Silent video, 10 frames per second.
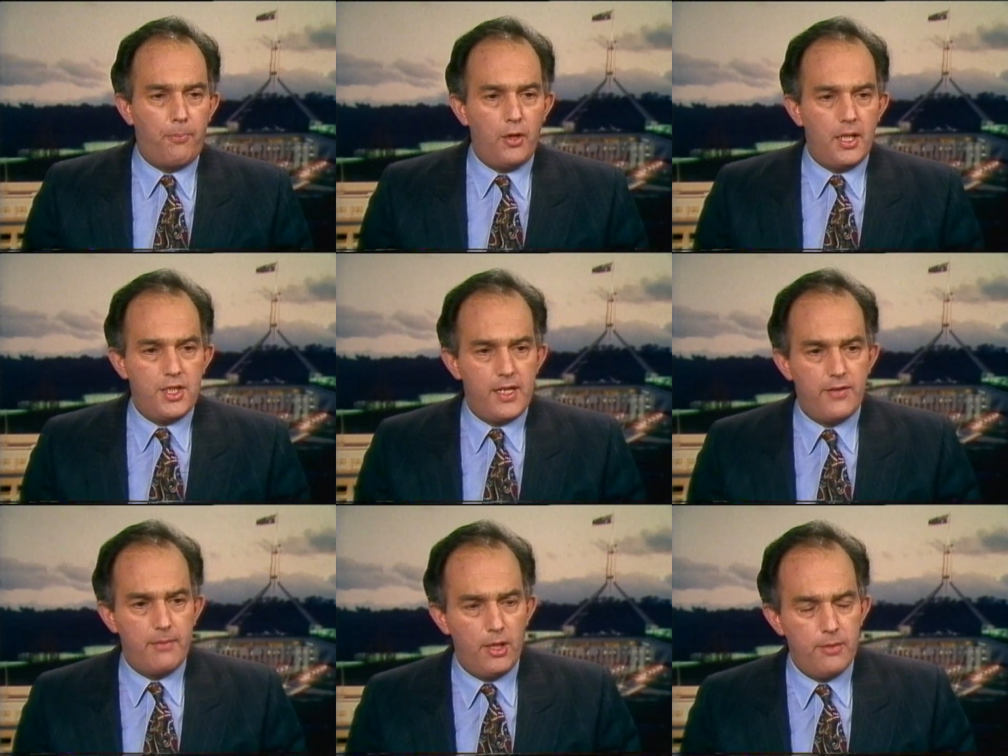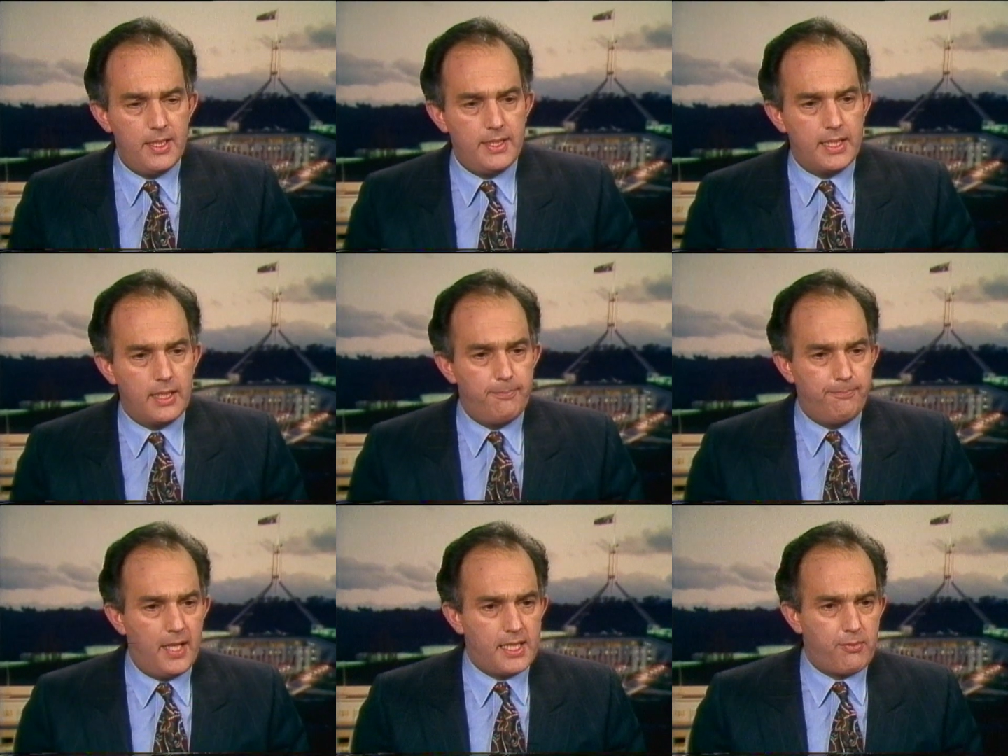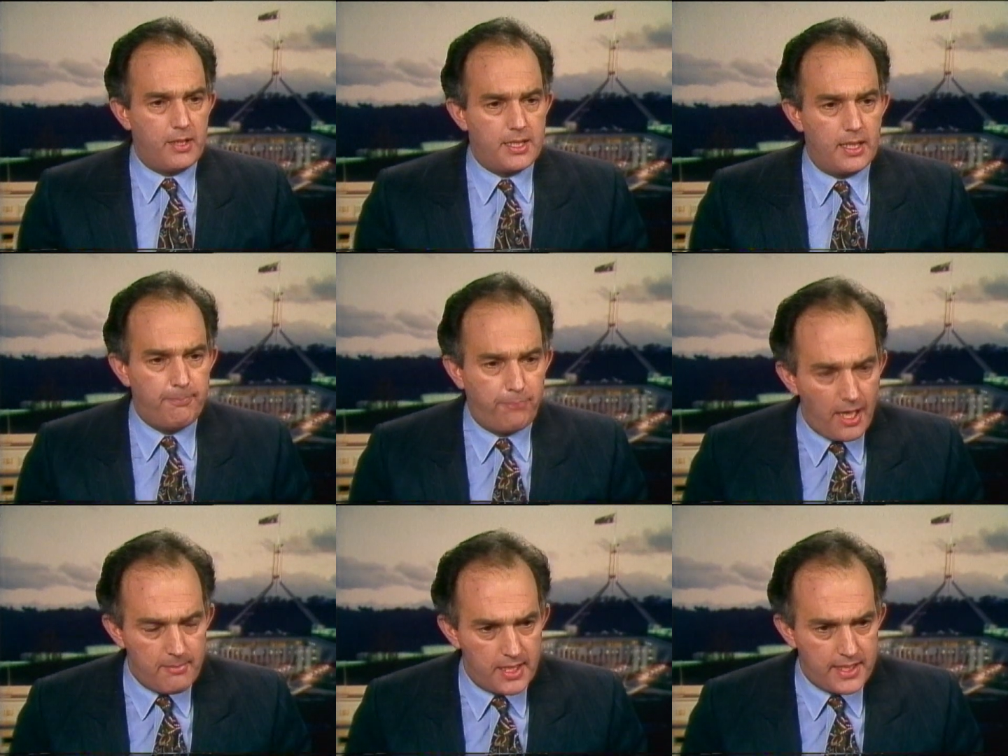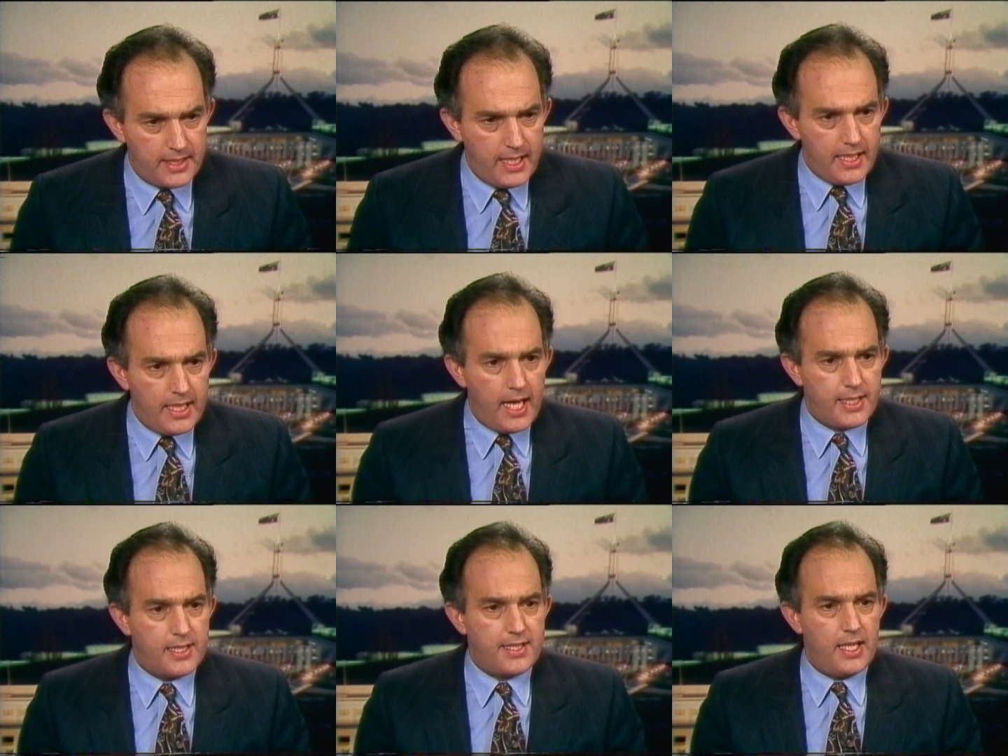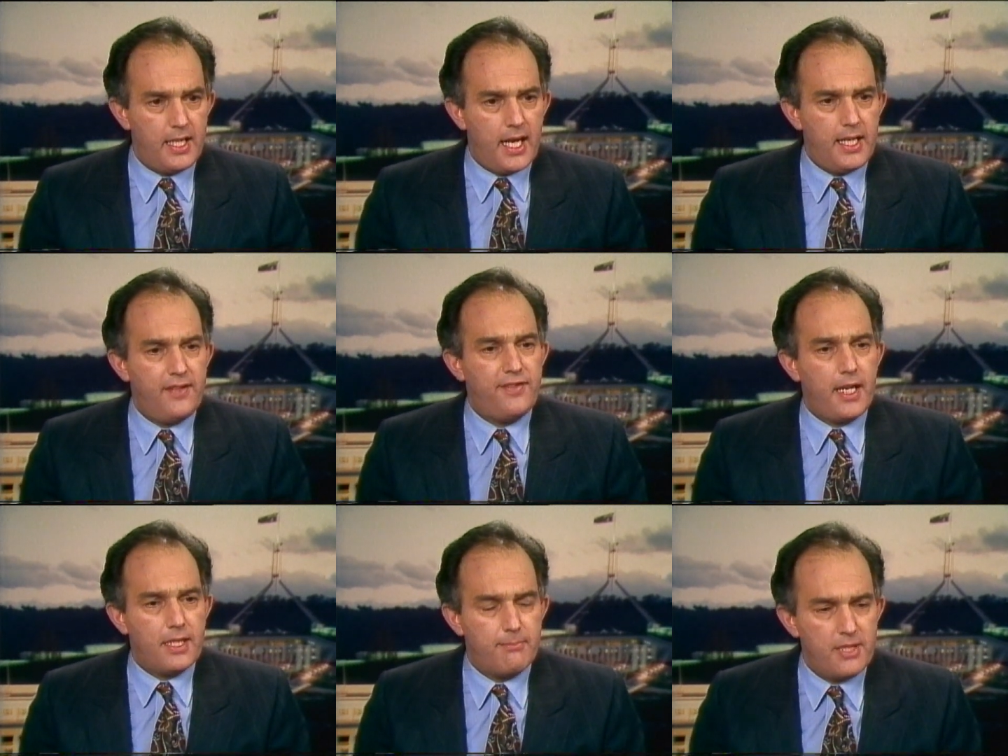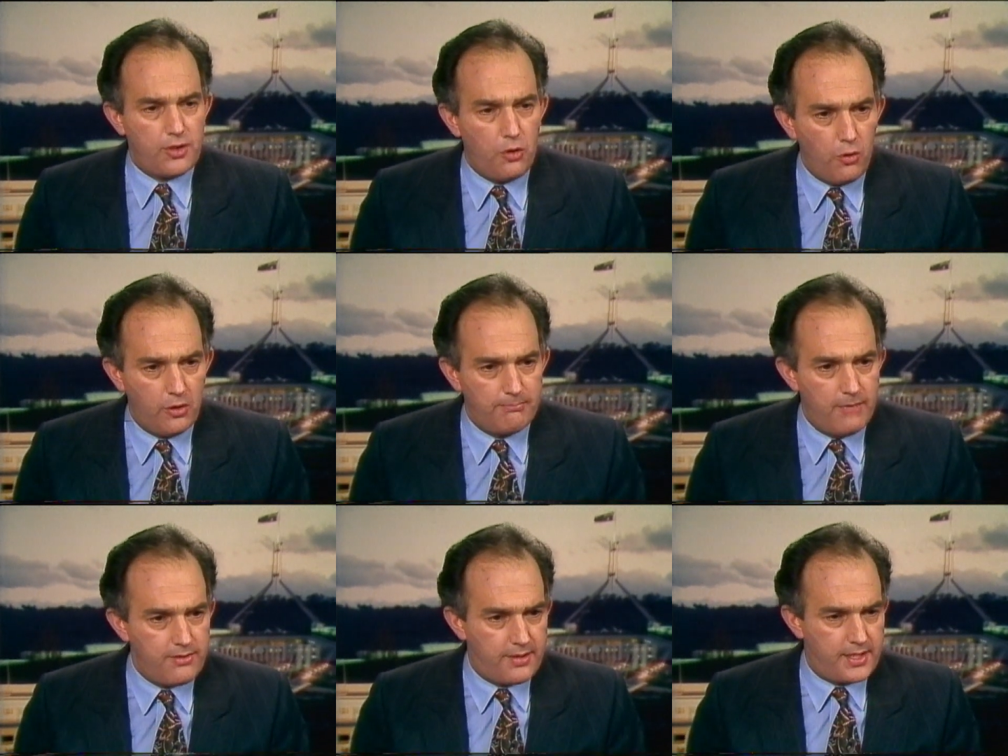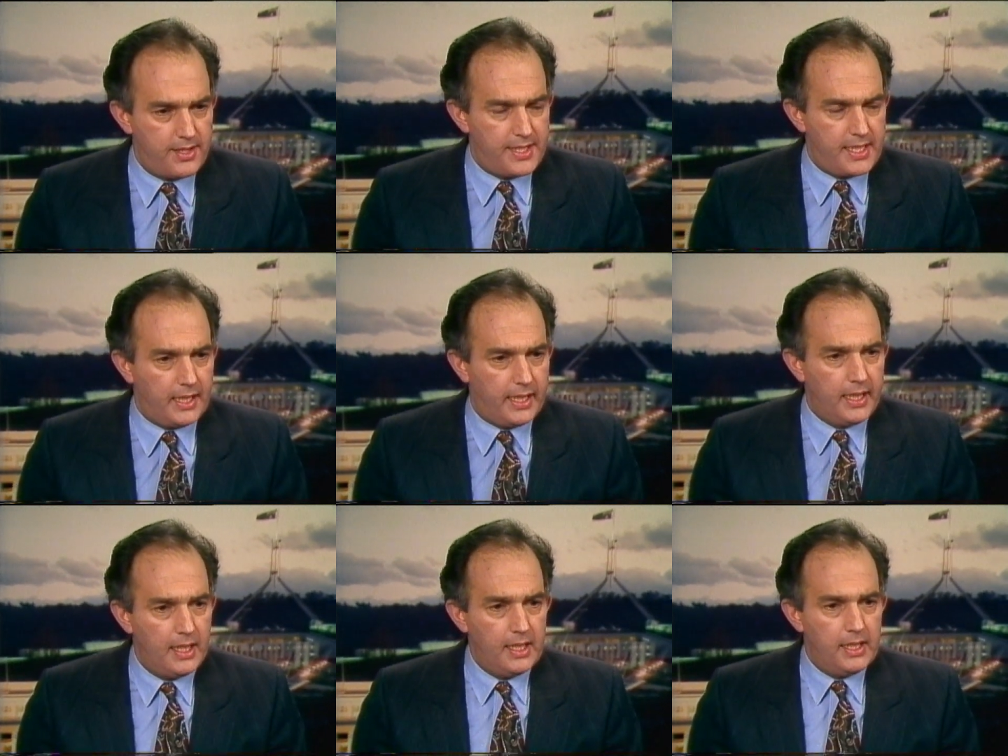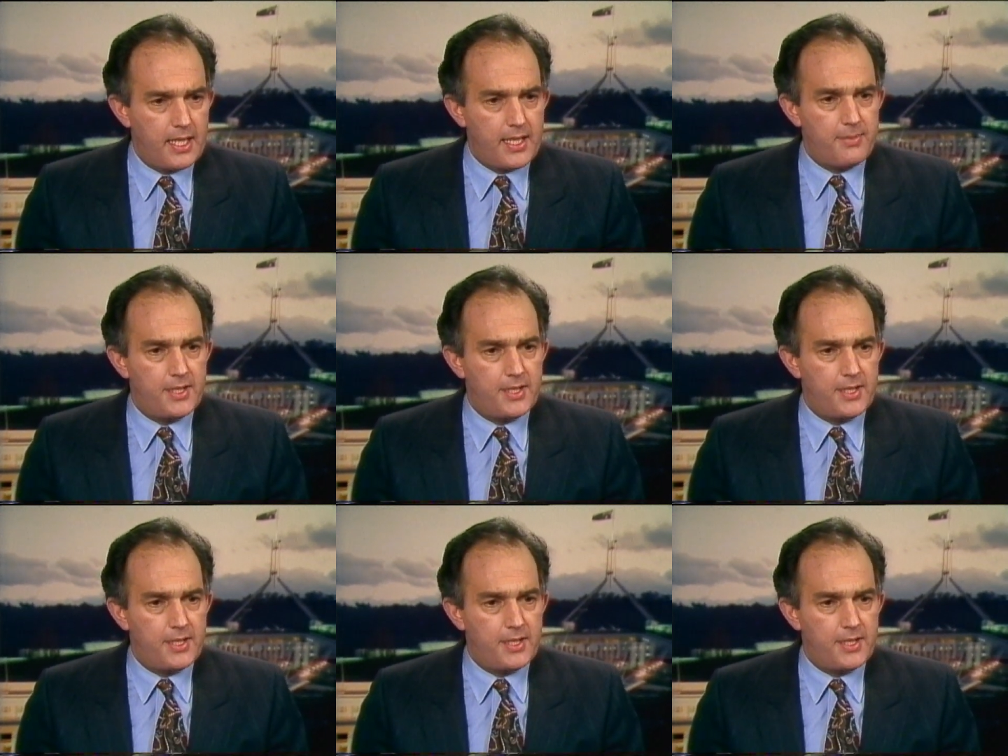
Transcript: poignancy of the moment, uh, that's what uh, Prime Minister Keating had to say, and he thanked Mr Hawke most sincerely. As